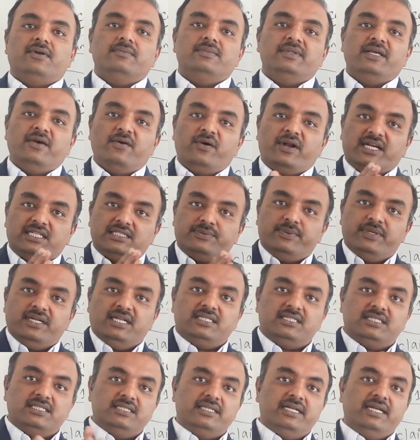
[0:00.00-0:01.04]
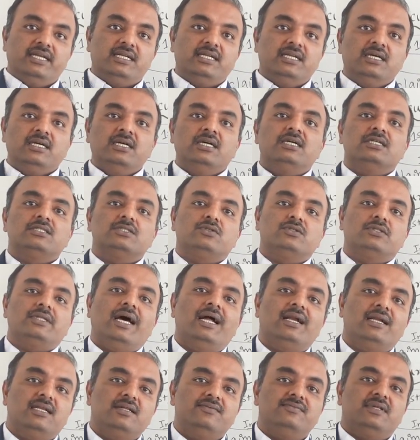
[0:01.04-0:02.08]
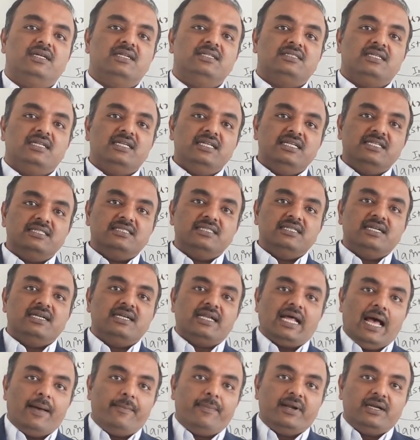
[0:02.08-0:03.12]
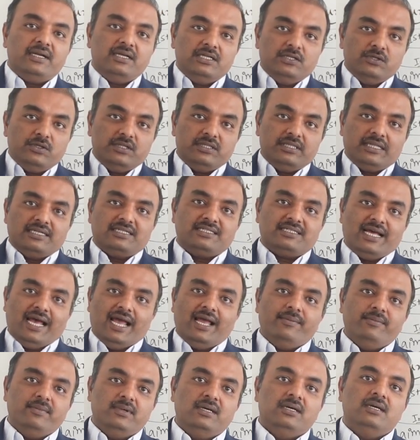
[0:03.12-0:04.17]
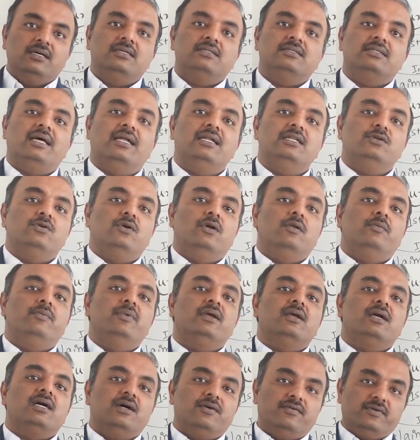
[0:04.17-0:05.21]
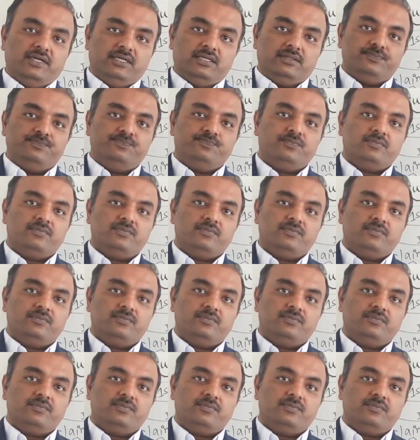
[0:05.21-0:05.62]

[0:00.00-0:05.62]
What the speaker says: your expiration date, so that if there is any incident happened during that time, then you will be covered.